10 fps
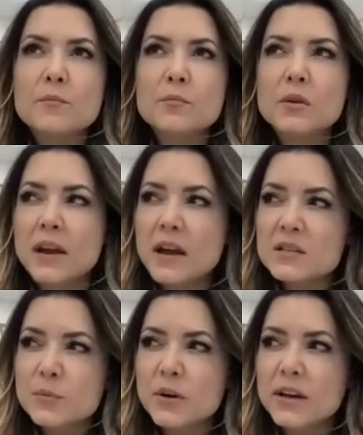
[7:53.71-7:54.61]
glass
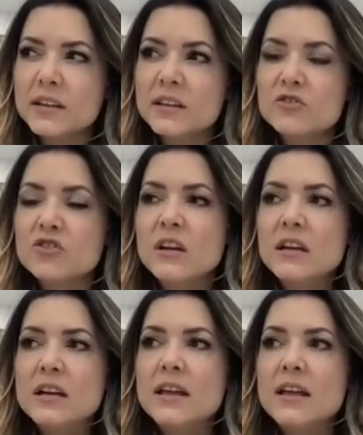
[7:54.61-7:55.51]
breakage.
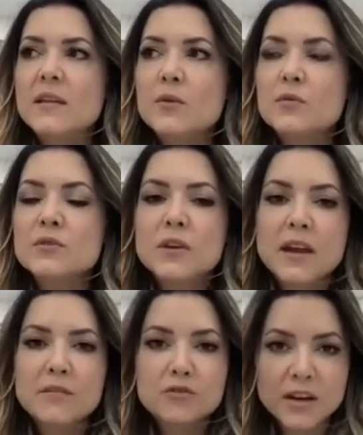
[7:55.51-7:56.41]
And then we also
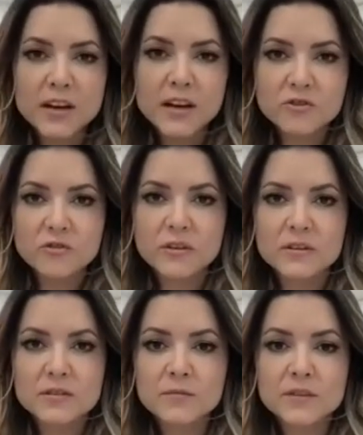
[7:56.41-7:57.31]
have trainer
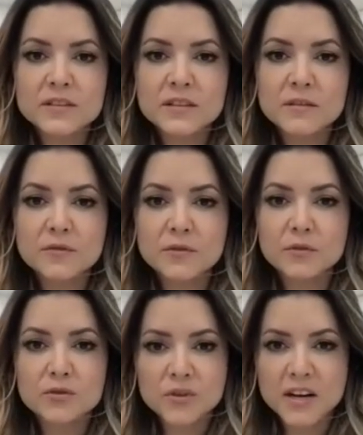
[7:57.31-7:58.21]
insurance, obviously,
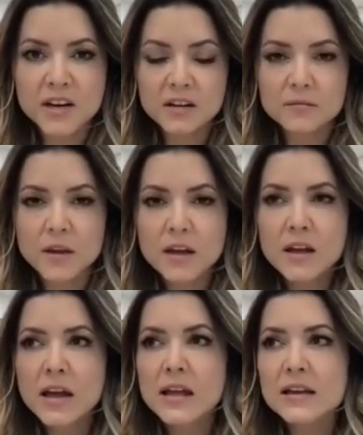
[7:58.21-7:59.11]
for training.
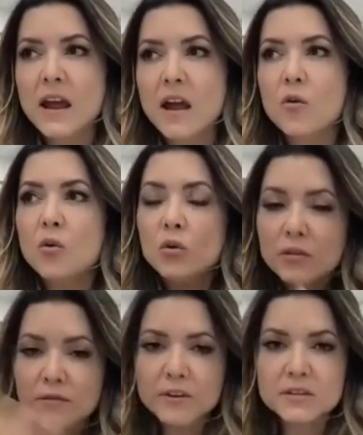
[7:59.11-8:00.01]
Now, all of those